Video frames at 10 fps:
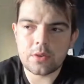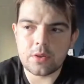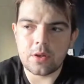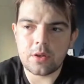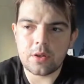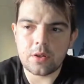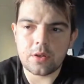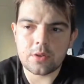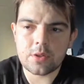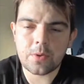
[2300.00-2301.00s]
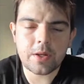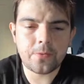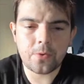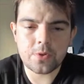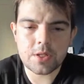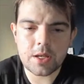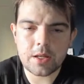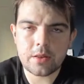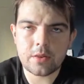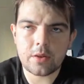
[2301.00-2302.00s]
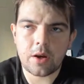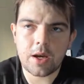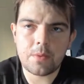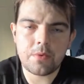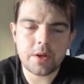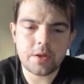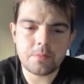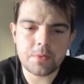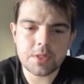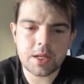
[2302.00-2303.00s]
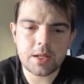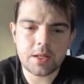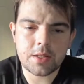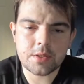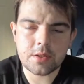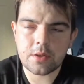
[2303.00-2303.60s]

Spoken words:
the 2014 hybrid Mercedes,